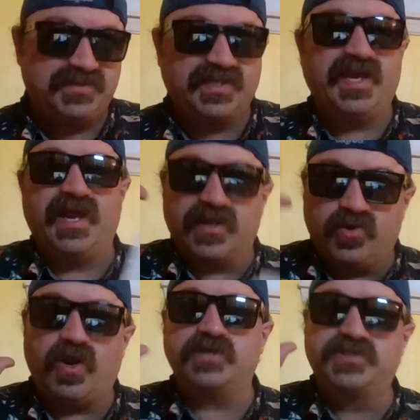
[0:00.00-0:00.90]
to kind of
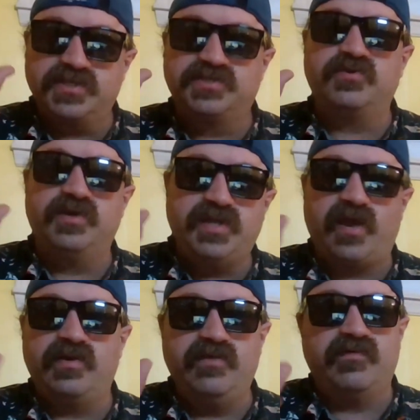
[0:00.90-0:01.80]
crush the story
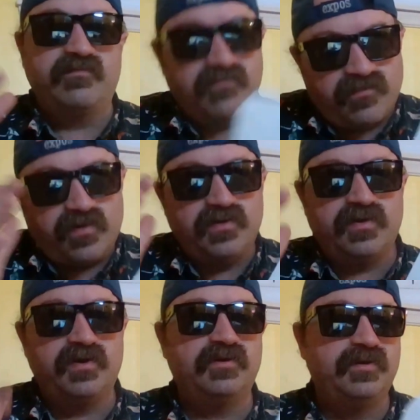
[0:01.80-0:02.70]
down even
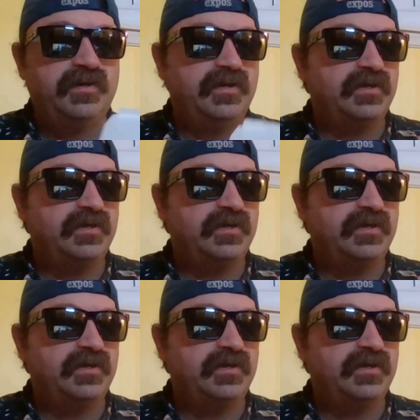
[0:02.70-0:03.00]
further,